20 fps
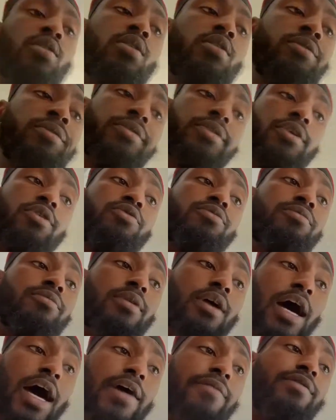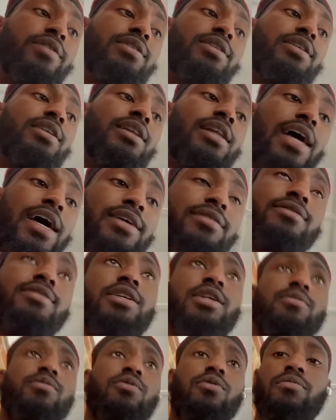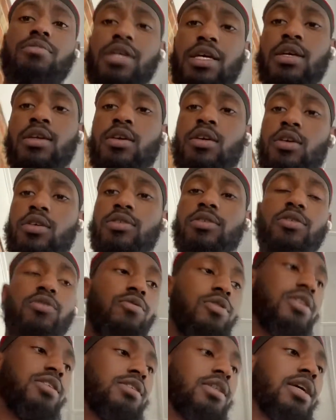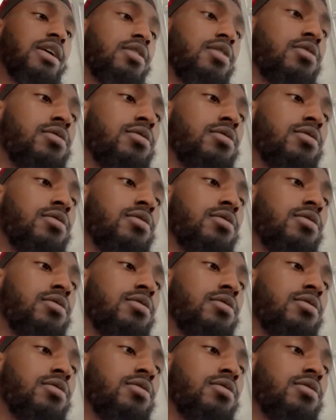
So obviously the last step will be to reset